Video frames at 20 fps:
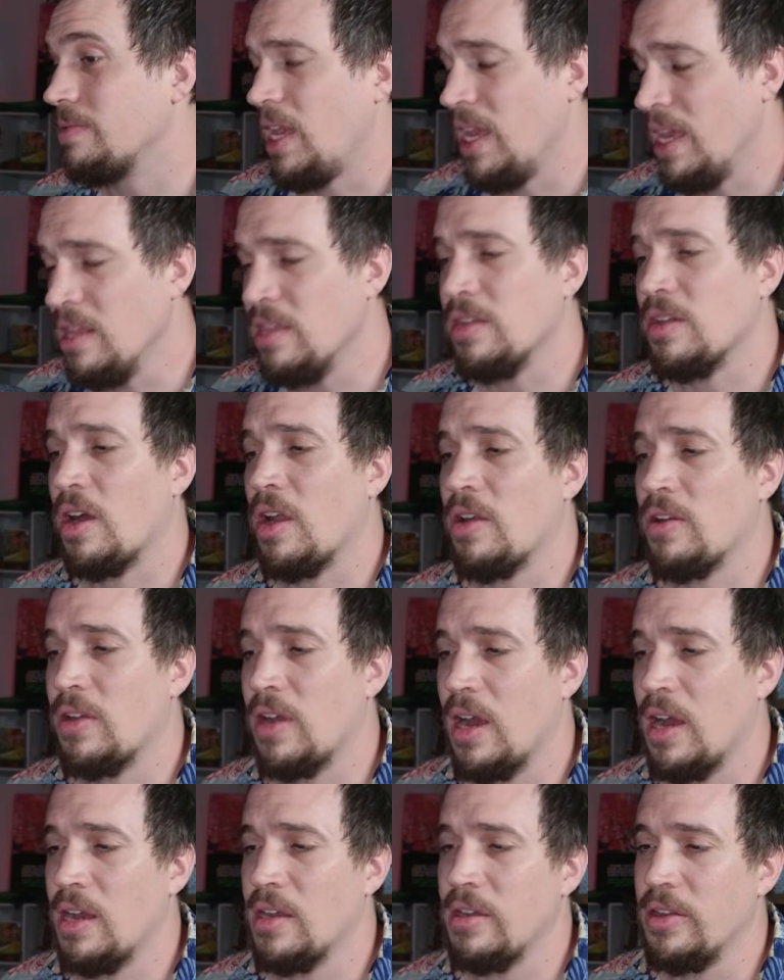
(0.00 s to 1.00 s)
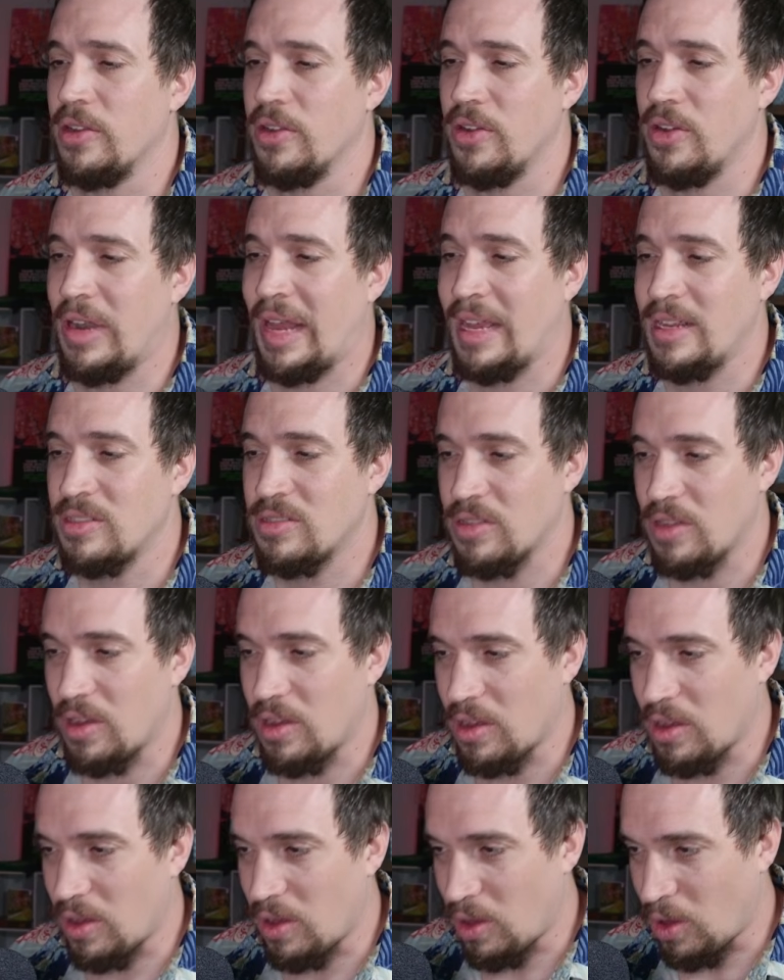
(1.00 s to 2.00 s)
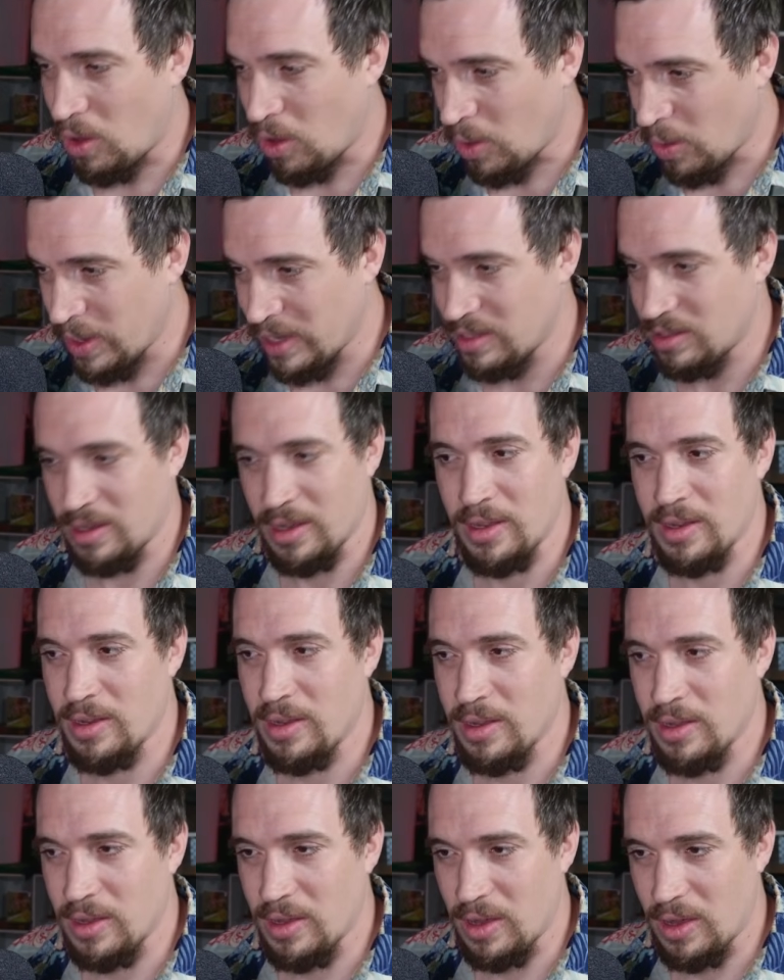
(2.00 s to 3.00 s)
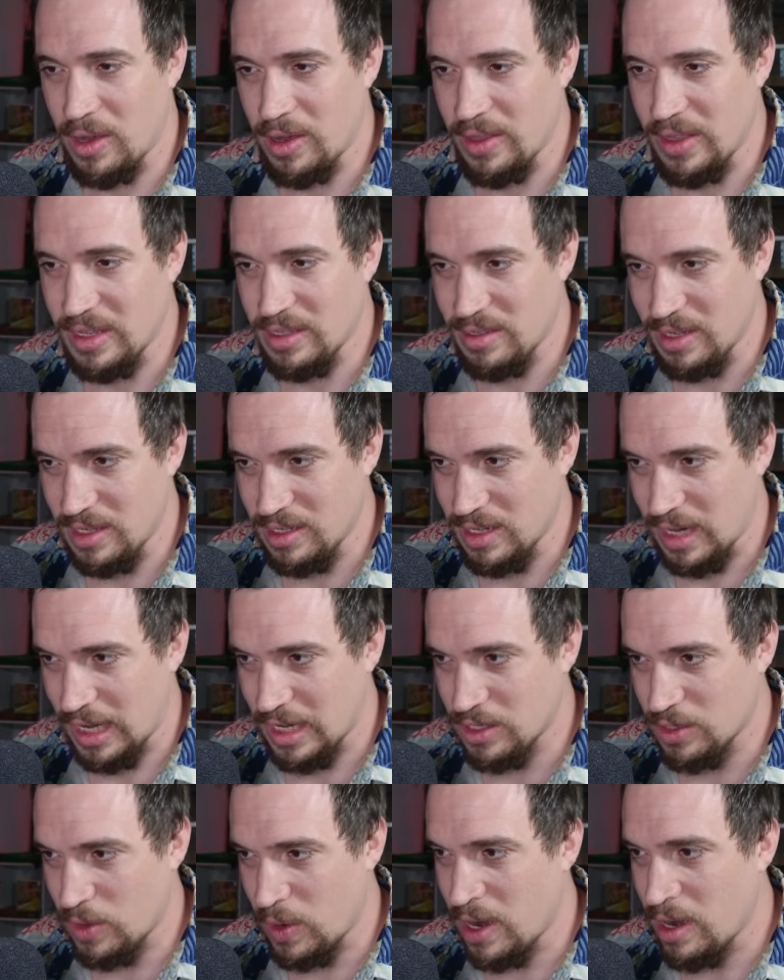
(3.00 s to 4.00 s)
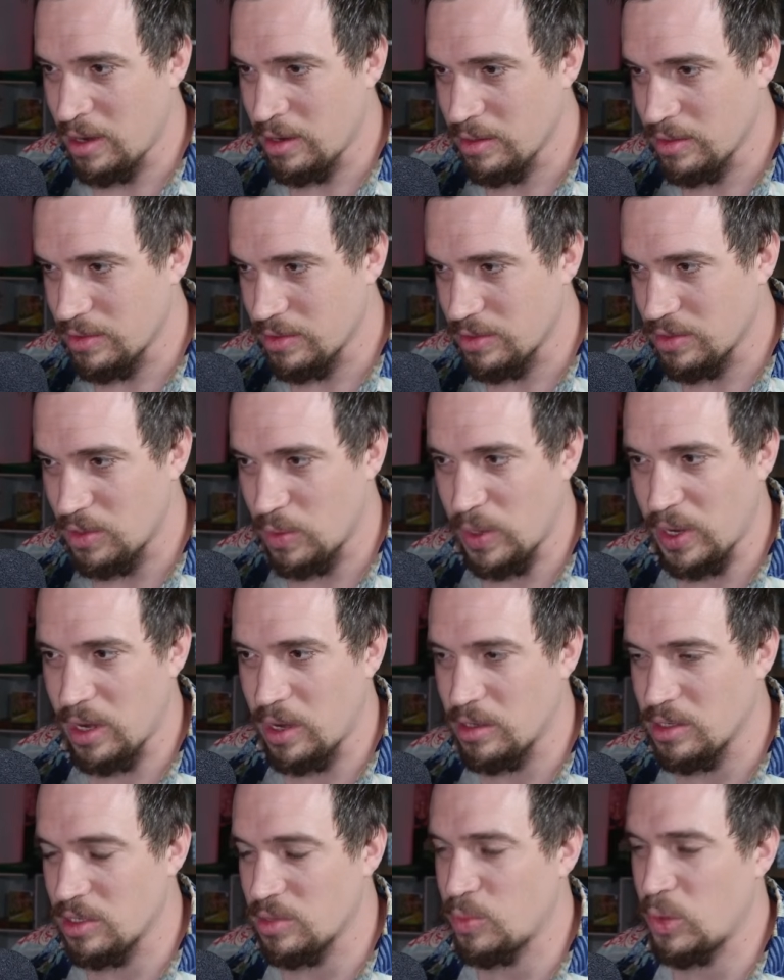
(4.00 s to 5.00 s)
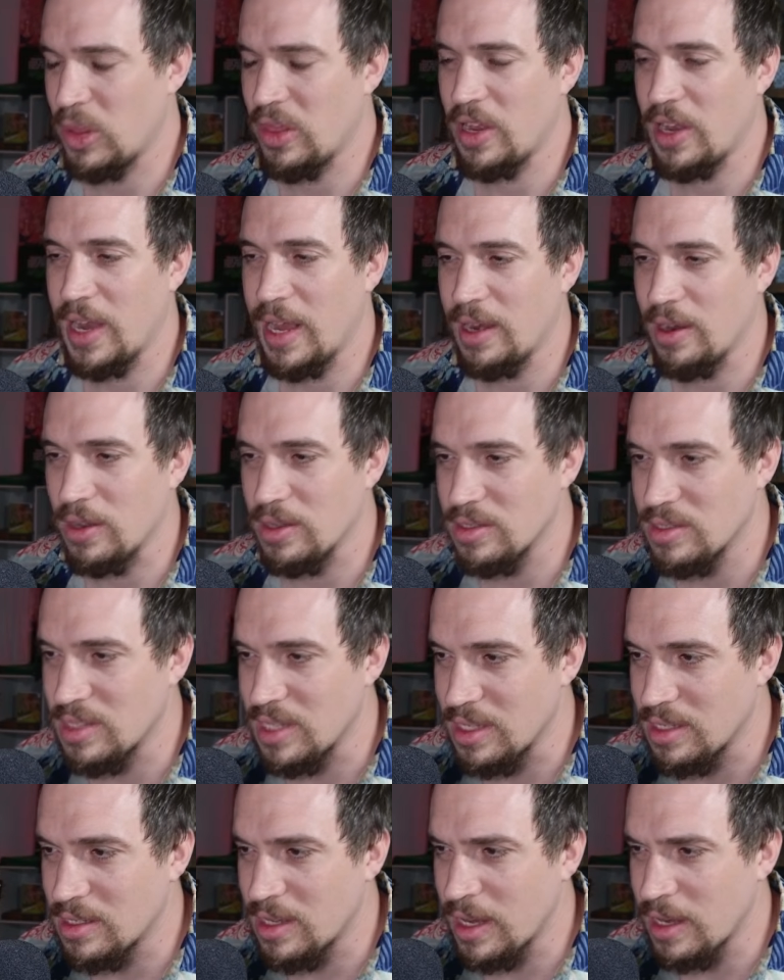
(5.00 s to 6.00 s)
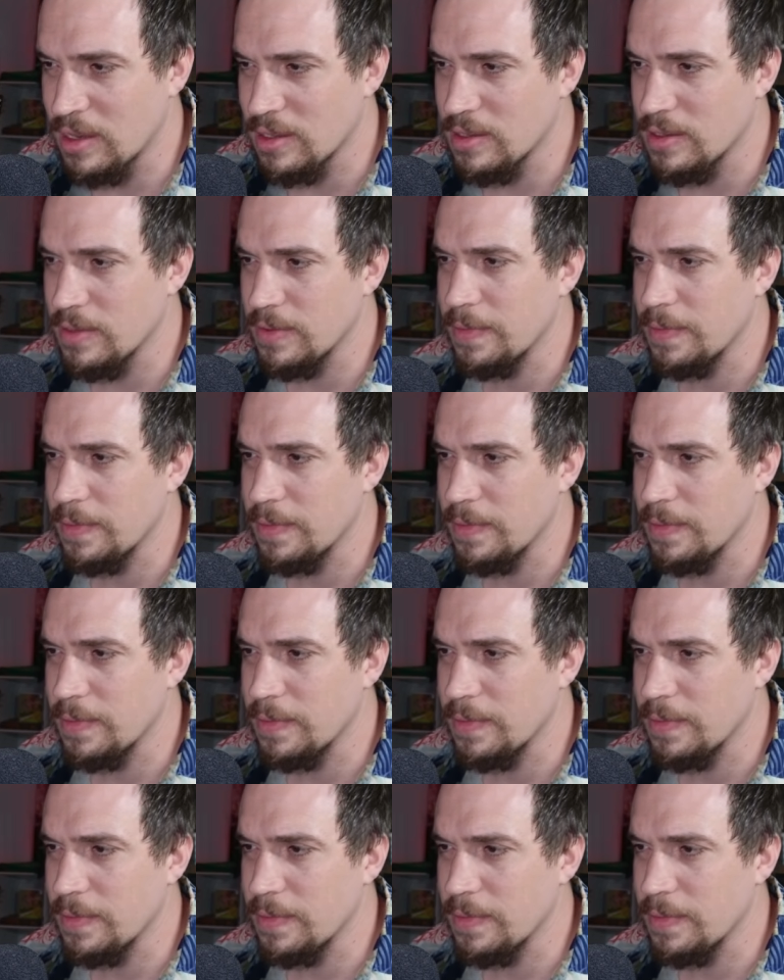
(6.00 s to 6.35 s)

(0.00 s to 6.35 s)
In the Caro Kann, your knight's always good on the c6 square, so we're going to just put the knight on c6.